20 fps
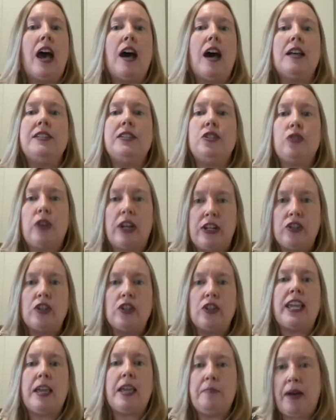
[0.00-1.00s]
a
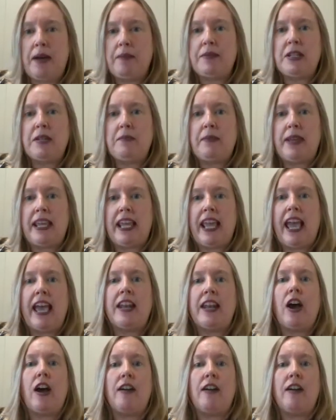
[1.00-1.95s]
stranger came up to me and